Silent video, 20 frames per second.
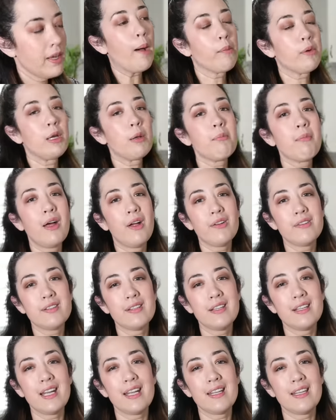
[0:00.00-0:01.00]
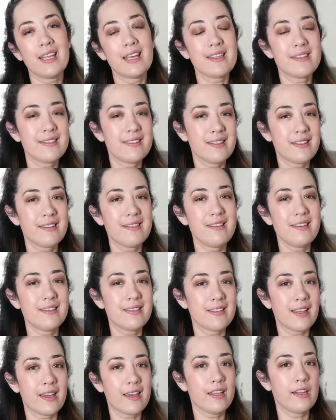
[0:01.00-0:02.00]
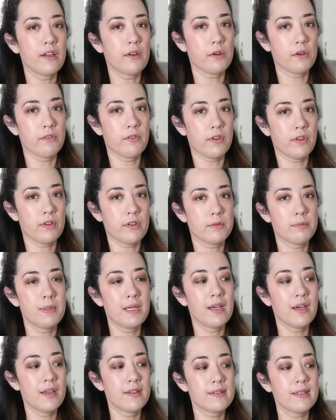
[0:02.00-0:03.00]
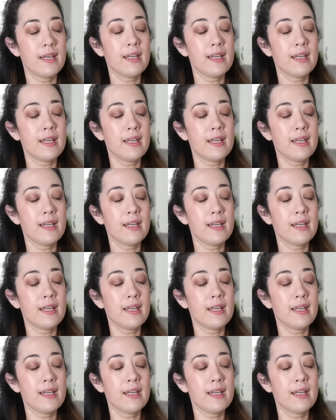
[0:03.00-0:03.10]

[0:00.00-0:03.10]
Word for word: I'm gonna melt it in like 60 second intervals because